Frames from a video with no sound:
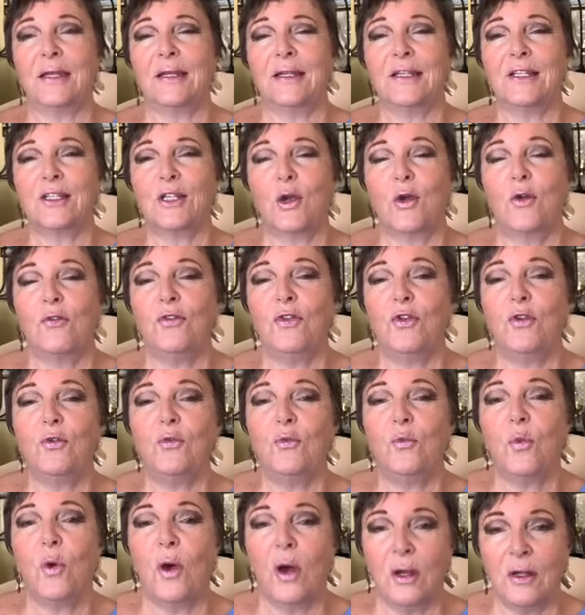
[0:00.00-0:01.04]
So if you
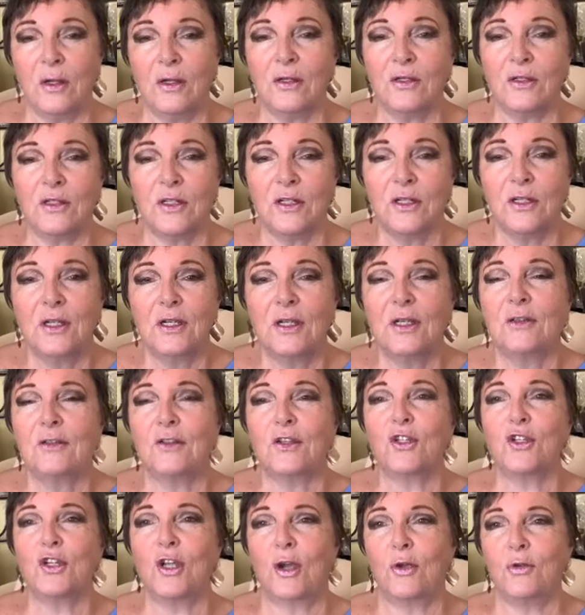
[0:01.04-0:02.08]
want the
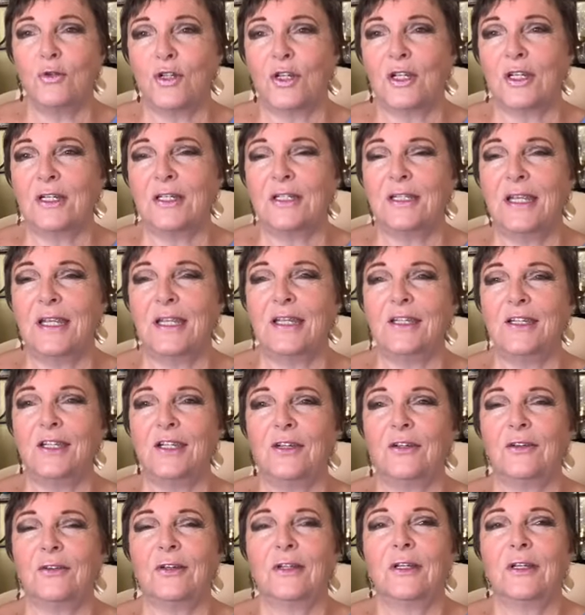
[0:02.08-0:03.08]
show to continue,